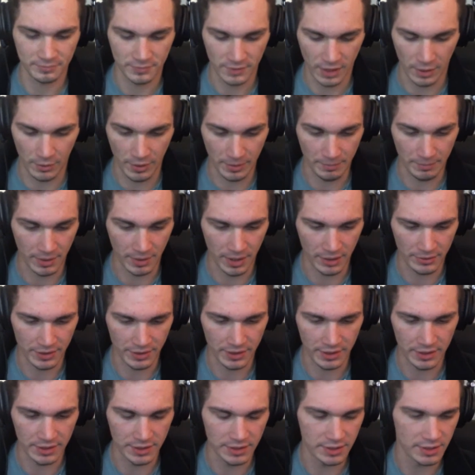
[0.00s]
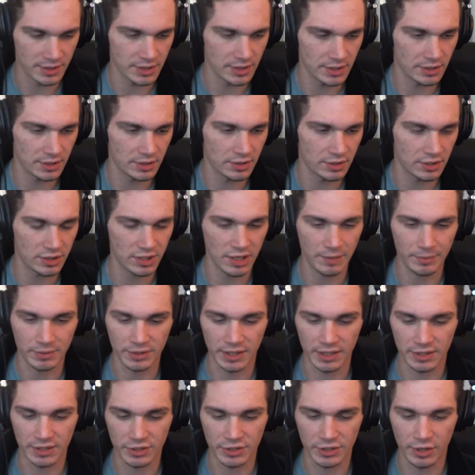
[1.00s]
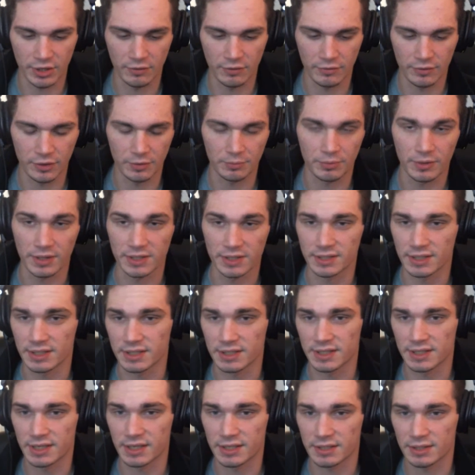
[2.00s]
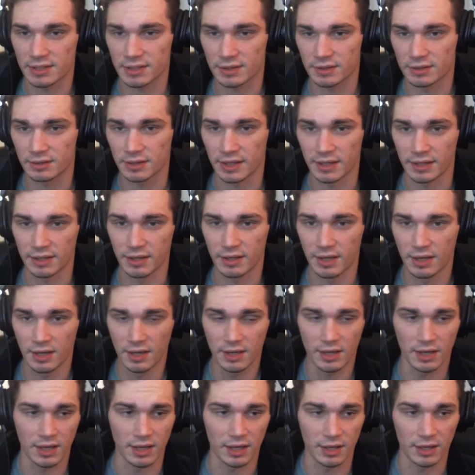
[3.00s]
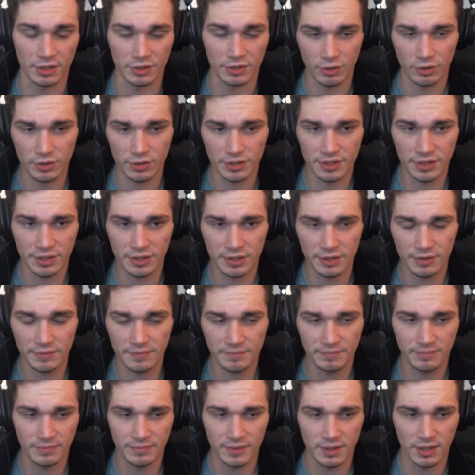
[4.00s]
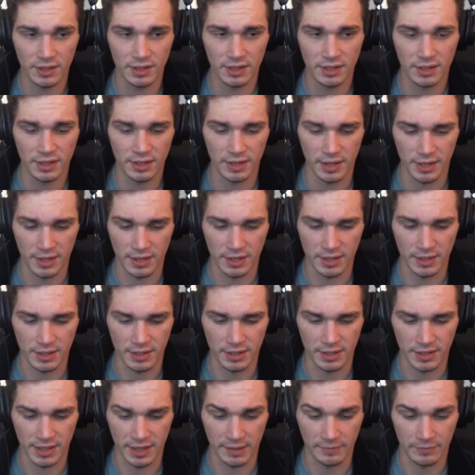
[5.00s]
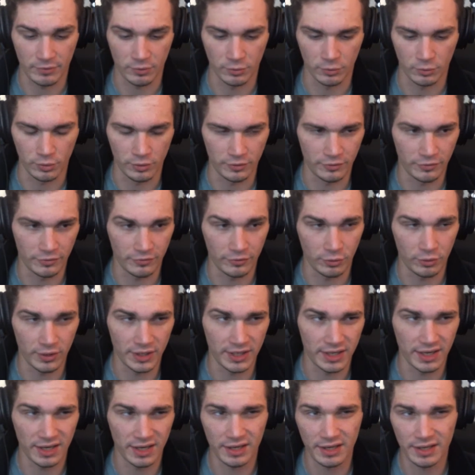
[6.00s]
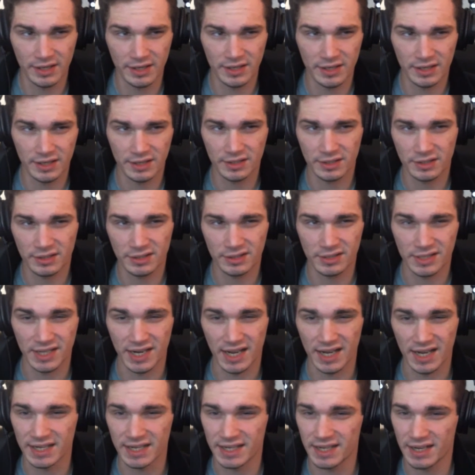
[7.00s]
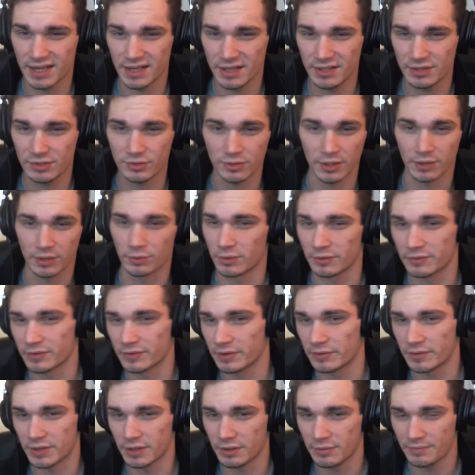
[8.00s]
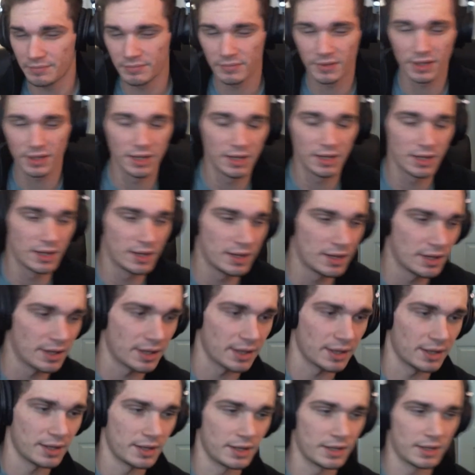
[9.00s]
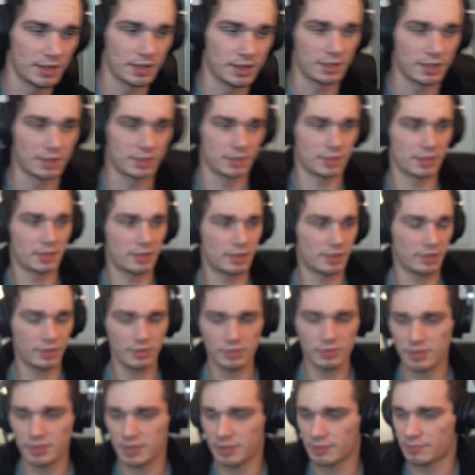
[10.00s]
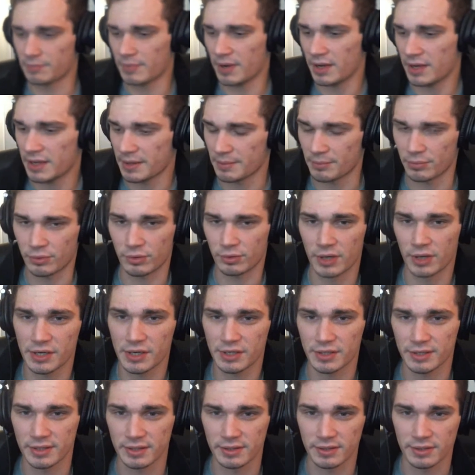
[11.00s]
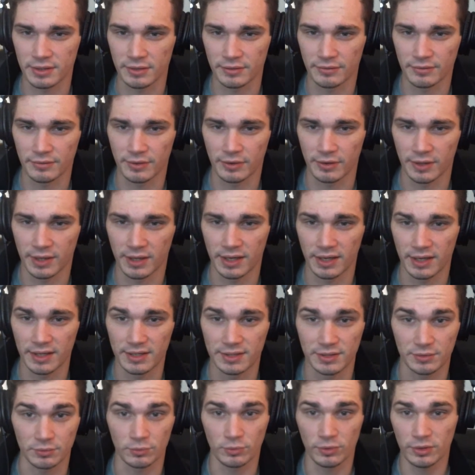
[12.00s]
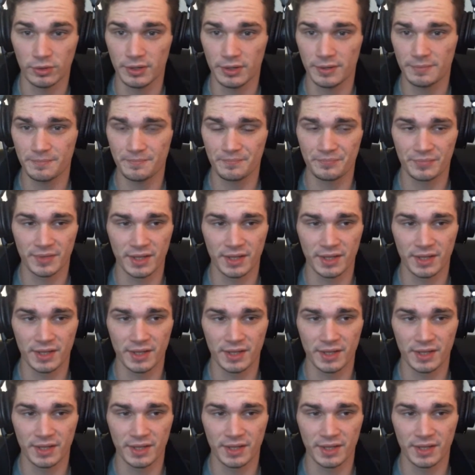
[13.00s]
I went and bought these just a couple days ago for the President's Day sale at Guitar Center, and I got them for $149.99, so like $150. And here are my impressions so far, guys. One,